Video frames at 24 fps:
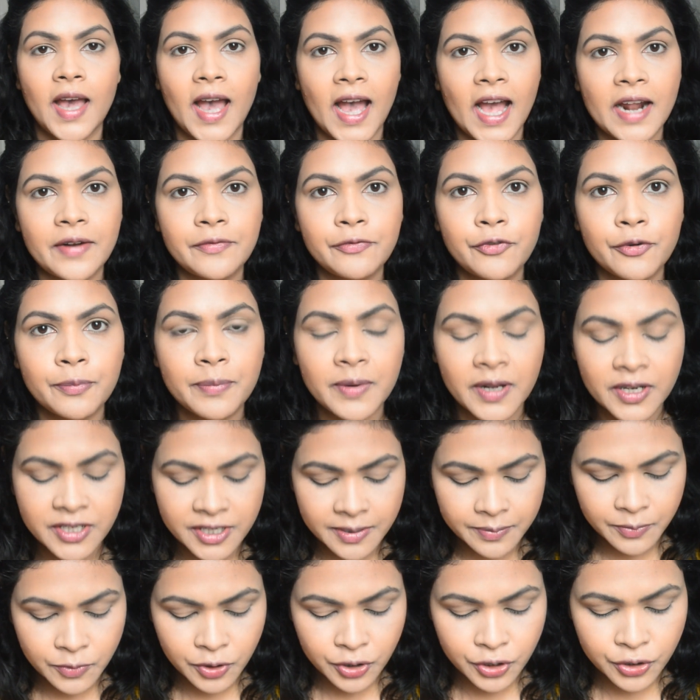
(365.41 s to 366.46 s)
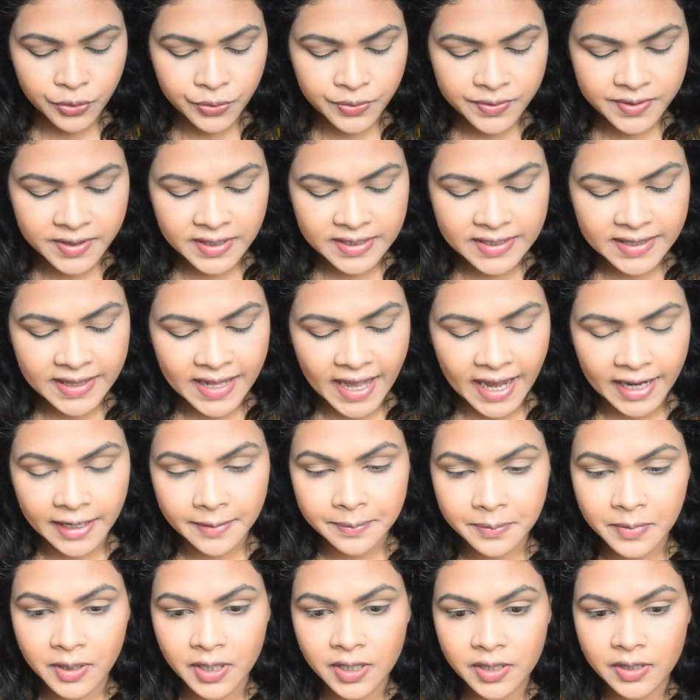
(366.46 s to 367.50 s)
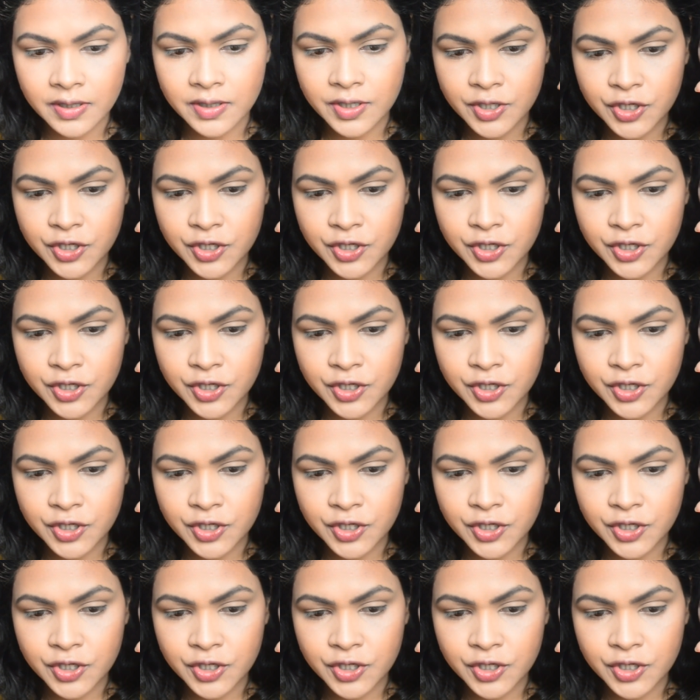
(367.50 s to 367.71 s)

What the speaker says: And for blush, I'm going to use this Lakme